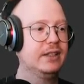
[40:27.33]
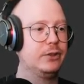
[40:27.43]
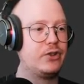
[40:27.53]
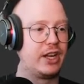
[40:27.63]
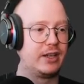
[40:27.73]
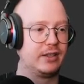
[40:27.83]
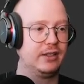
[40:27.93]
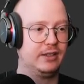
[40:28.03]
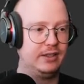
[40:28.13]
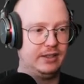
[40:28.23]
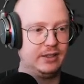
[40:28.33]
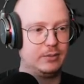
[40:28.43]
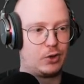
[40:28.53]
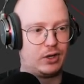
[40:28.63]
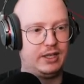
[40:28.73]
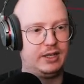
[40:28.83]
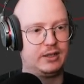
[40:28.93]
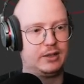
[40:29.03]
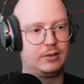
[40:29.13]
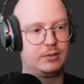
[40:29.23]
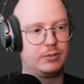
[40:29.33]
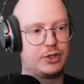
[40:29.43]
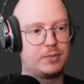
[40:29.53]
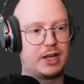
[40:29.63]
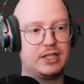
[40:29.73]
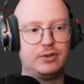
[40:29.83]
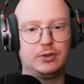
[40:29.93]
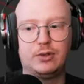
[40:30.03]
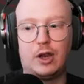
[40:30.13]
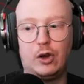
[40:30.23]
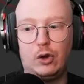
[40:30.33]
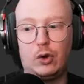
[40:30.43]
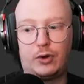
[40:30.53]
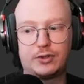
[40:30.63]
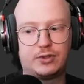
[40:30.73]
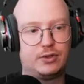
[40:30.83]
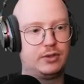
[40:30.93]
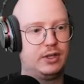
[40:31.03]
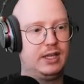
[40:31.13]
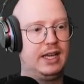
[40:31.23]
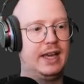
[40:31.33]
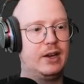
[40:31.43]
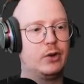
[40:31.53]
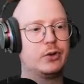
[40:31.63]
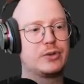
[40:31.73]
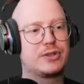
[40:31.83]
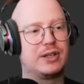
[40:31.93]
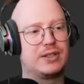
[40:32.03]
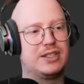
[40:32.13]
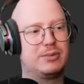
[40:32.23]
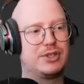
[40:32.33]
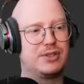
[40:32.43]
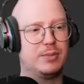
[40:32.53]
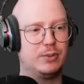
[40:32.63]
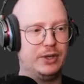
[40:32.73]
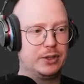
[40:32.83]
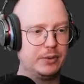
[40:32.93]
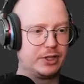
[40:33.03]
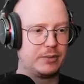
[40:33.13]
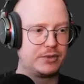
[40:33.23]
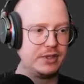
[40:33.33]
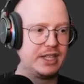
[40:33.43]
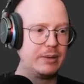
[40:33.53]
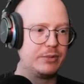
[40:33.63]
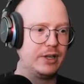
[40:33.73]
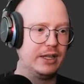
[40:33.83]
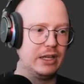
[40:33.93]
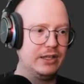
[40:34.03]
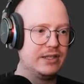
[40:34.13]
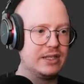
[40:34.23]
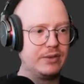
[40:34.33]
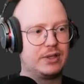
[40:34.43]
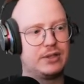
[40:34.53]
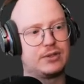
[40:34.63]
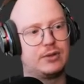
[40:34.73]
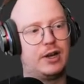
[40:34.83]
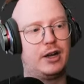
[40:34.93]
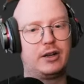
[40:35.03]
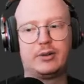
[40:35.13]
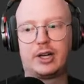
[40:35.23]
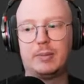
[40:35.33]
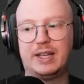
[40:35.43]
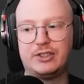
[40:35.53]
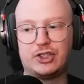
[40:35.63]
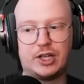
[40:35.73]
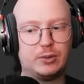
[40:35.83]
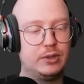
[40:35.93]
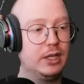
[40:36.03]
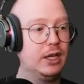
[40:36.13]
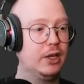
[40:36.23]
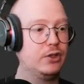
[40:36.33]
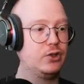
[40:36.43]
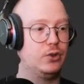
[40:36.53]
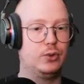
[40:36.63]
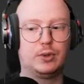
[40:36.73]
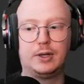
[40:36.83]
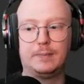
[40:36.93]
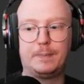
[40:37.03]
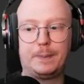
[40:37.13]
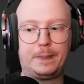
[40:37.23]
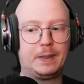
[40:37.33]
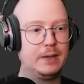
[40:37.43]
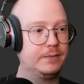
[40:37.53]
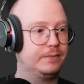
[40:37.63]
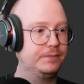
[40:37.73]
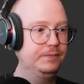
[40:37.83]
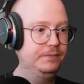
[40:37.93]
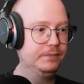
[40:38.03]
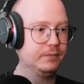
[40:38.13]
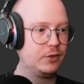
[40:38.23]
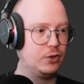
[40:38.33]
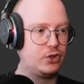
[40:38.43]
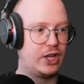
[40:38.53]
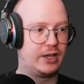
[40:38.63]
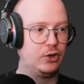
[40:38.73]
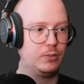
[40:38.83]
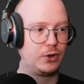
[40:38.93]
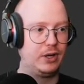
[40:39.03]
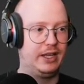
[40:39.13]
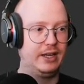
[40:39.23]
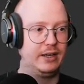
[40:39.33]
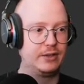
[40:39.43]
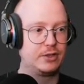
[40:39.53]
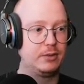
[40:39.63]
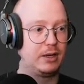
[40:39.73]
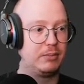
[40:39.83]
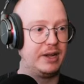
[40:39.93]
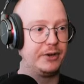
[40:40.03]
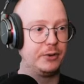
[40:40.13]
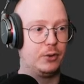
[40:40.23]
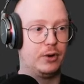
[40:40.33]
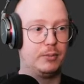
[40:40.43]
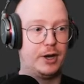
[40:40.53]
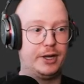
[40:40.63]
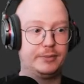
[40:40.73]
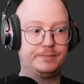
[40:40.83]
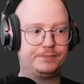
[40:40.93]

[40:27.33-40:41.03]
to check the the model in uh, perspective view a lot. And, and also like ZBrush is a bit weird when it comes to the camera and lights and everything. So I highly recommend in general to um, to check your model in something like Blender or Maya